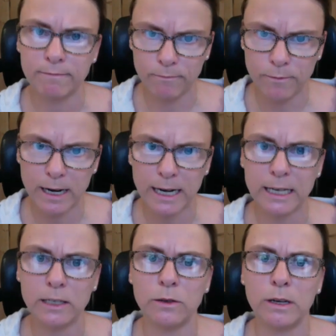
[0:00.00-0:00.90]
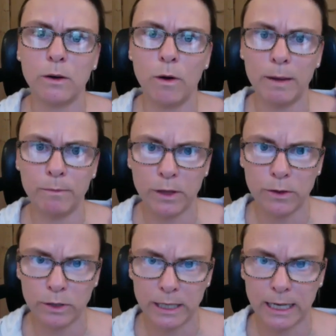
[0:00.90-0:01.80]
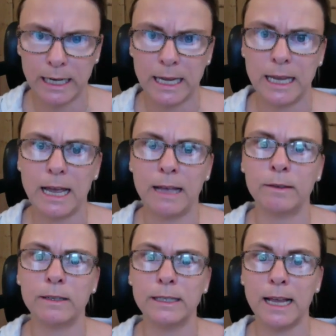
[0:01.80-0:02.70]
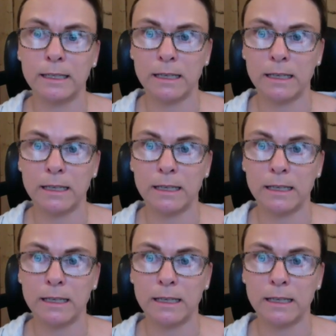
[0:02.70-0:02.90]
Really do it quite methodically and set